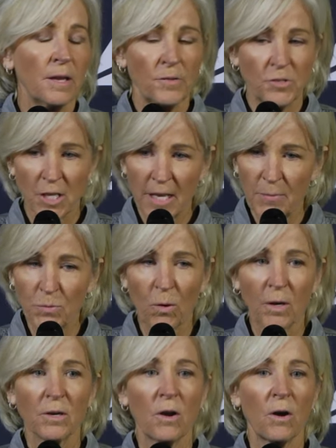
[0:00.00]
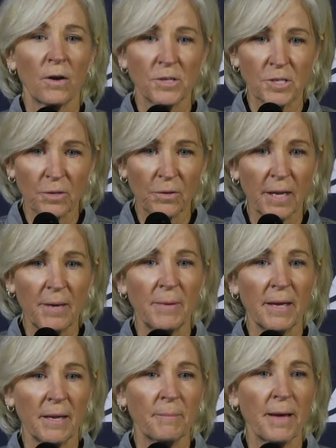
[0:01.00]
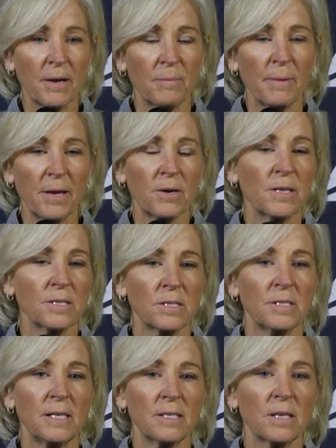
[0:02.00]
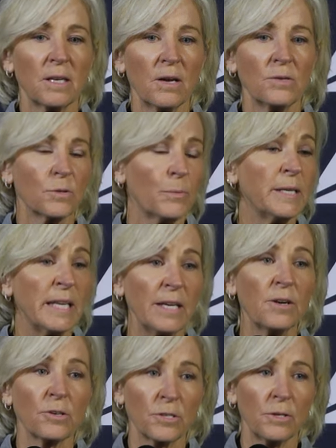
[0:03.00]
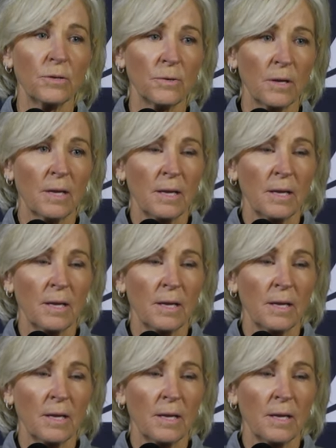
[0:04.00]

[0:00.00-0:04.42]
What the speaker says: If she keeps working hard, she'll keep getting better and better as the season goes, and we need her to.